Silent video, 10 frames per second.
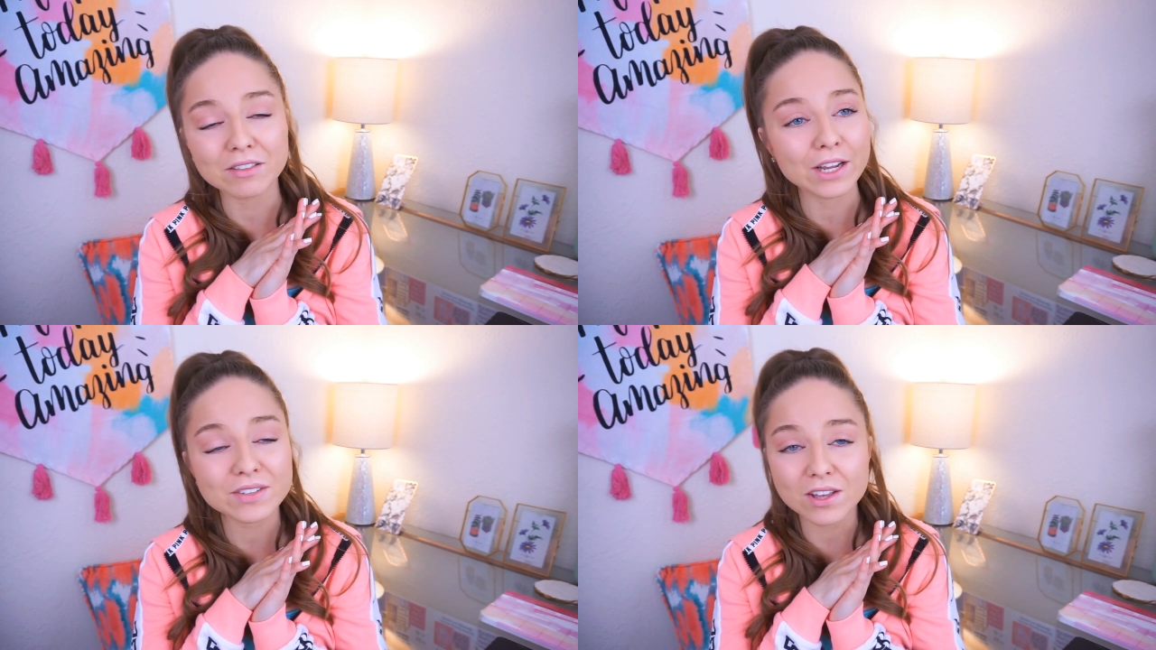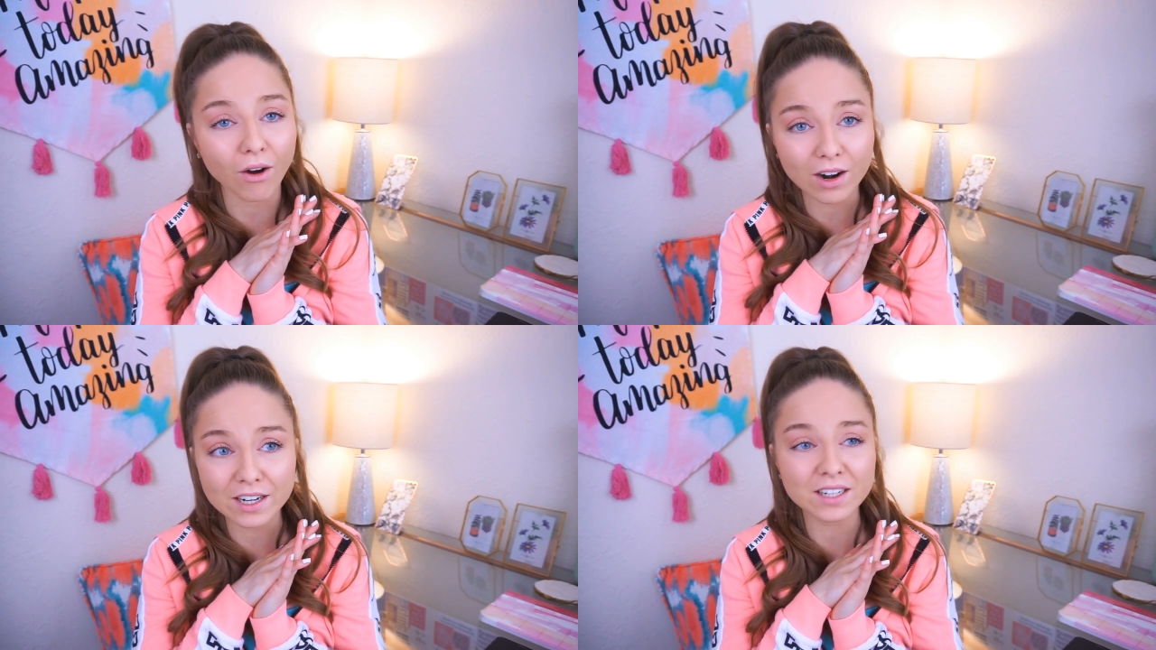Speaker 1: Life is
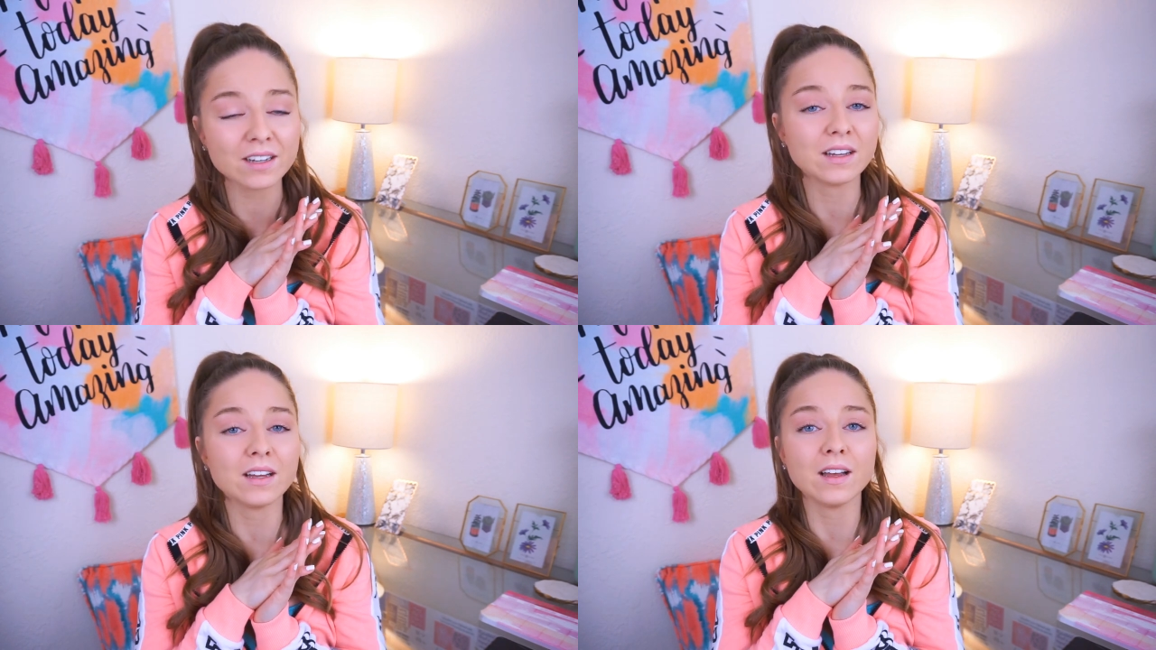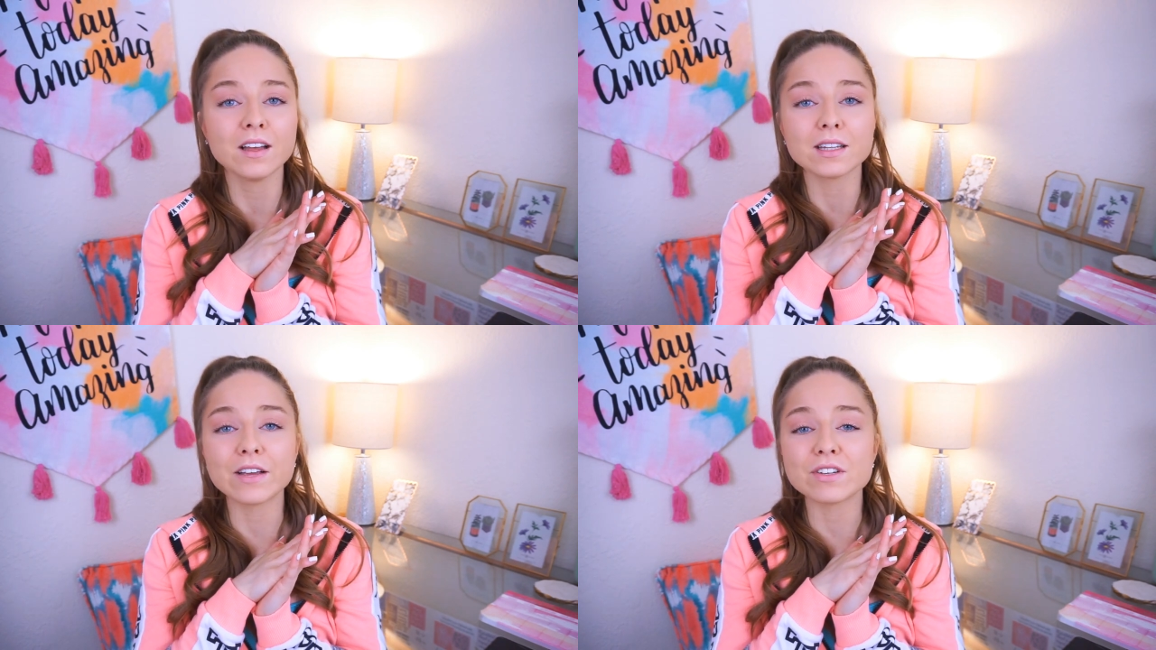hard.
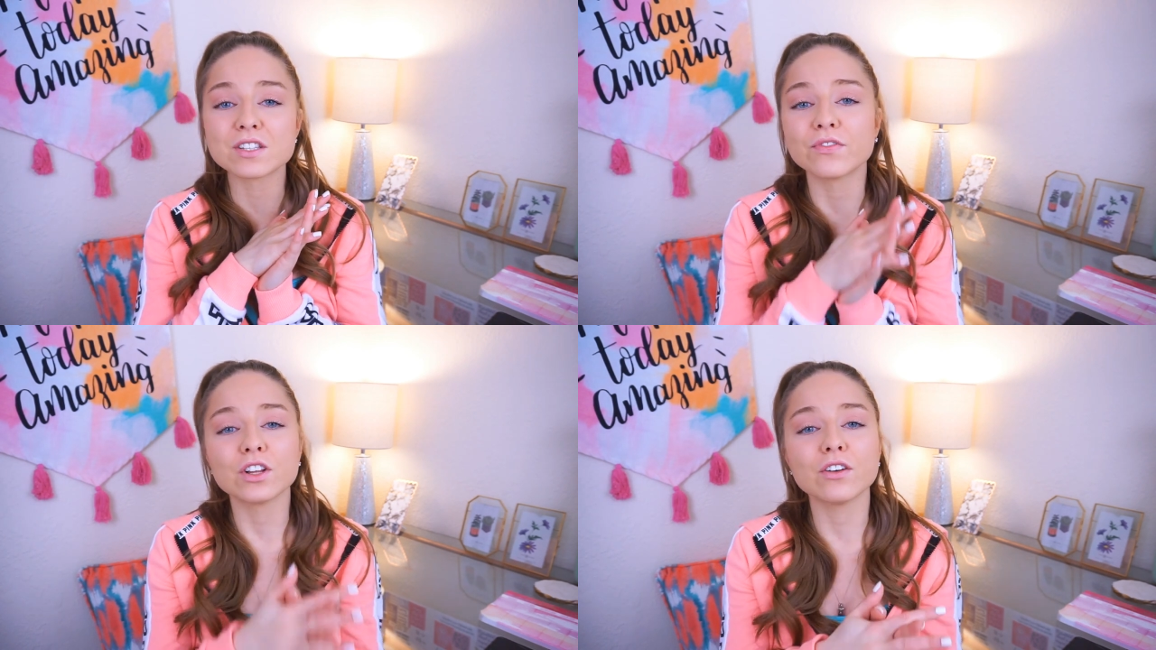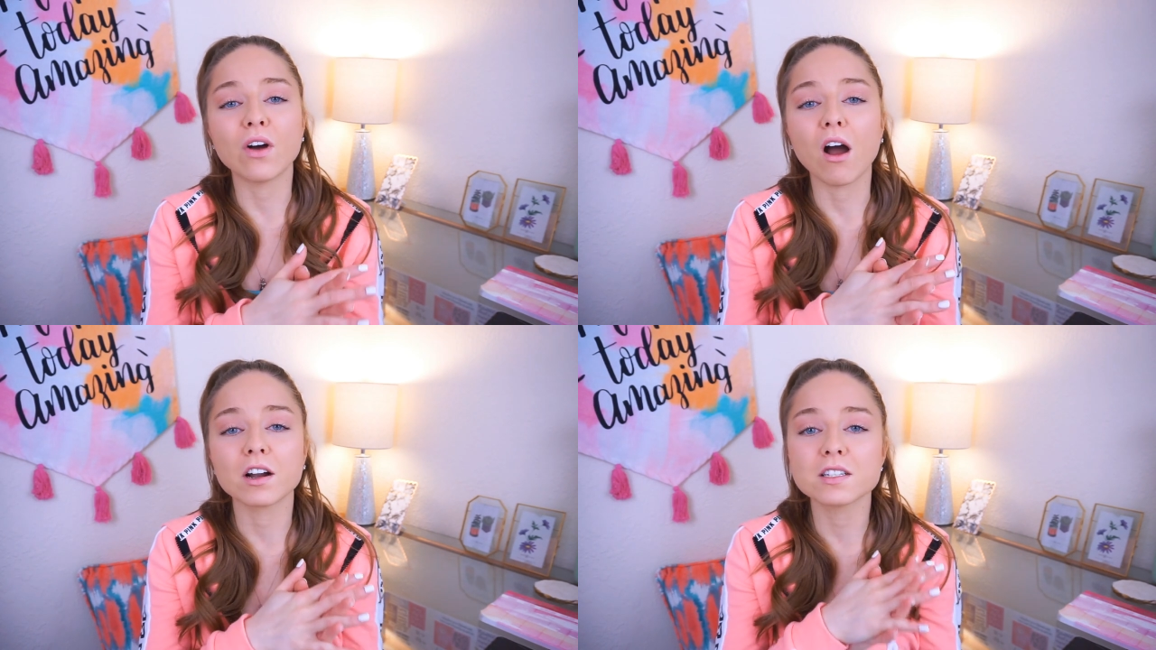Life is full of
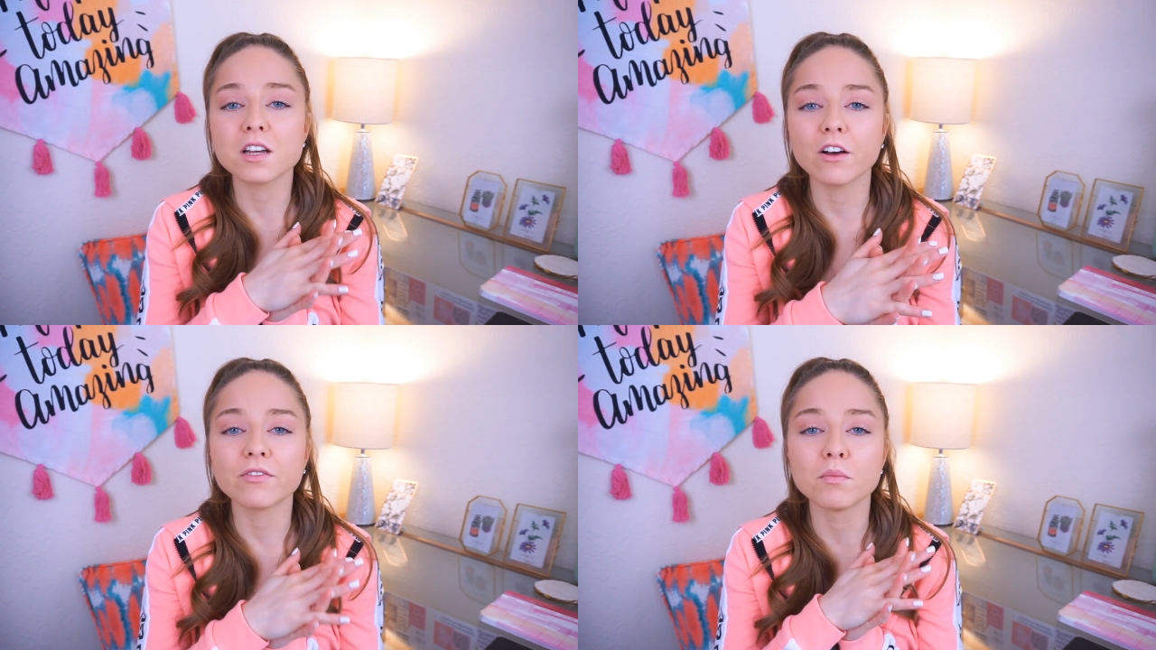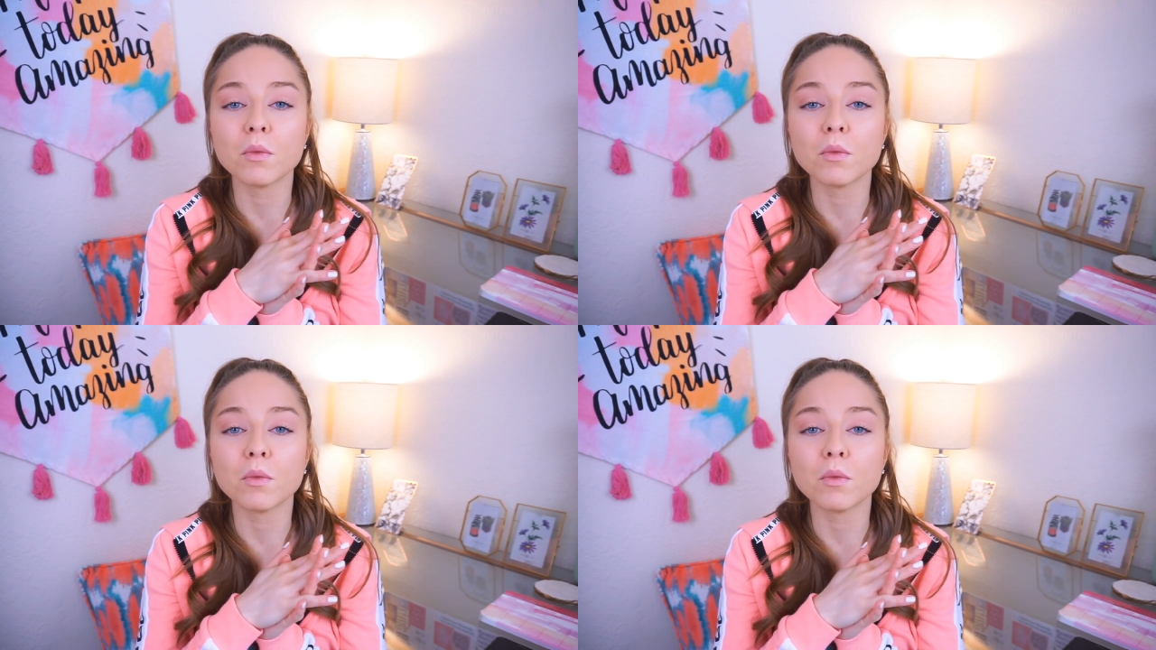hard, tough